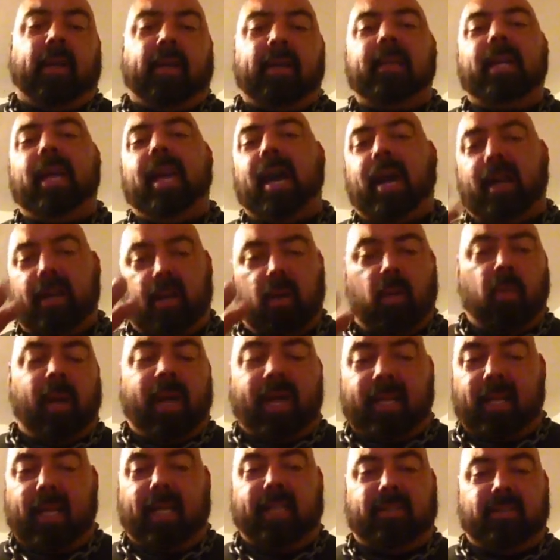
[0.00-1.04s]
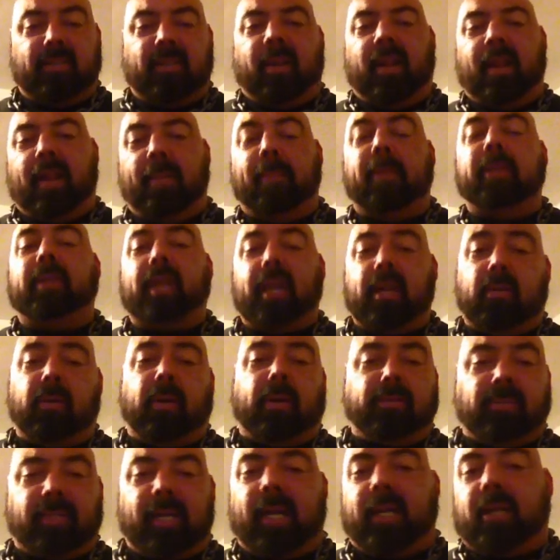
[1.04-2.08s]
And yeah, I know weight classes and all that, but take
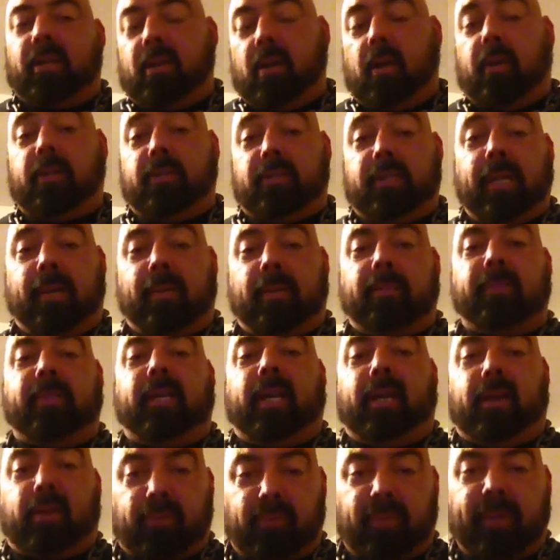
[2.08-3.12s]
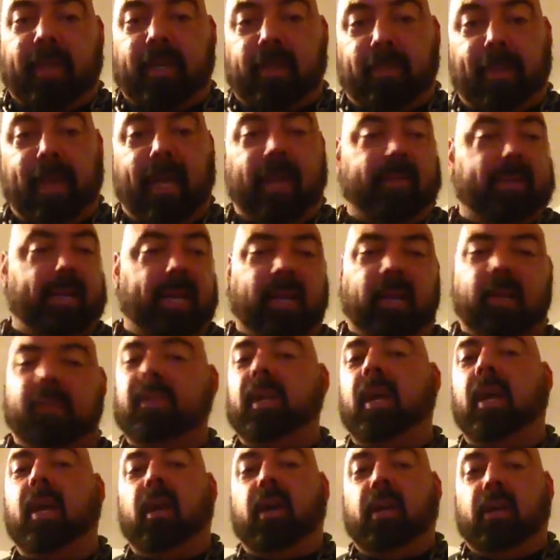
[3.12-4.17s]
what I'm saying. You know, understand what I'm saying. 300-pound deadlift,
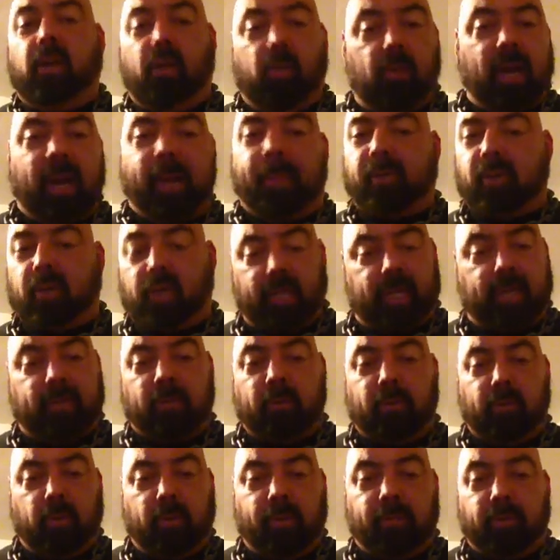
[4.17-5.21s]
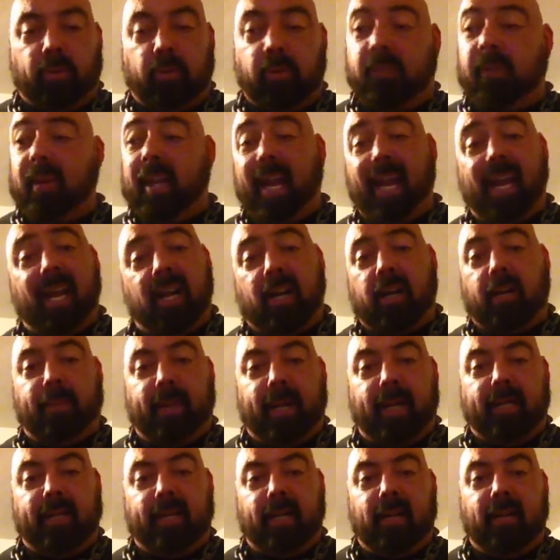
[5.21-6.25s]
you got plenty of room to improve.
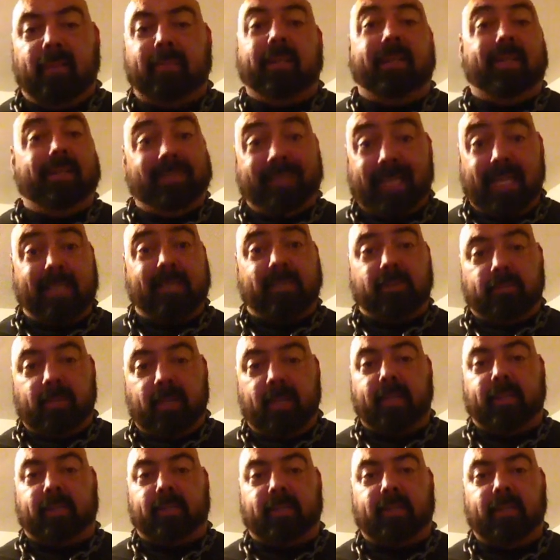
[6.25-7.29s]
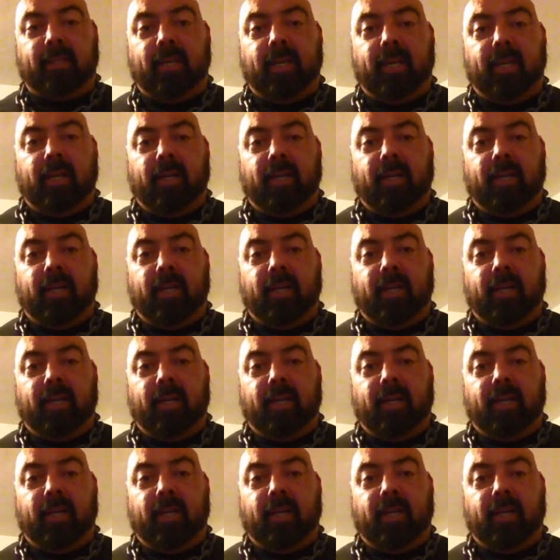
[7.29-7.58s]
800-pound deadlift, not so much.